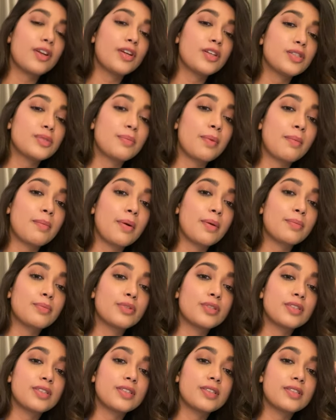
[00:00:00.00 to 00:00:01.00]
Where is Mama
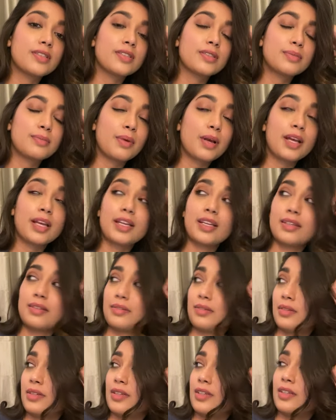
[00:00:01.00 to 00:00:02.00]
Princess? My
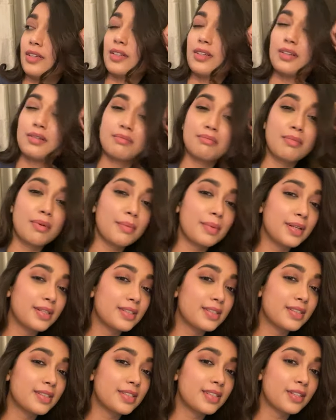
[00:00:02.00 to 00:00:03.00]
Mama
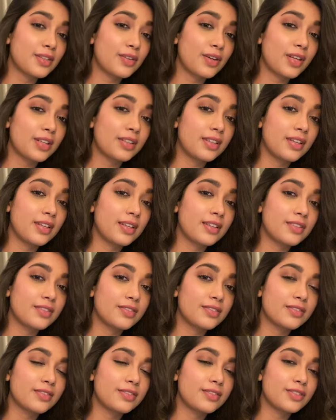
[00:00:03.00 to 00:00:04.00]
is sitting right there.
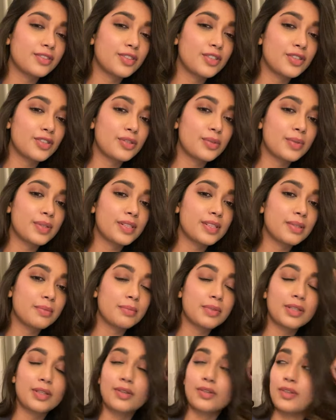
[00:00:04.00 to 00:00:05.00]
She's doing
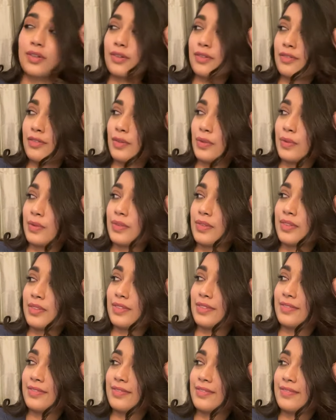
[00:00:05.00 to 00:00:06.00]
something on her phone.
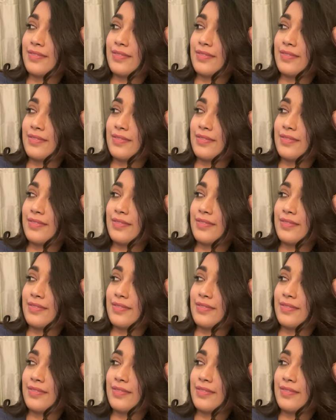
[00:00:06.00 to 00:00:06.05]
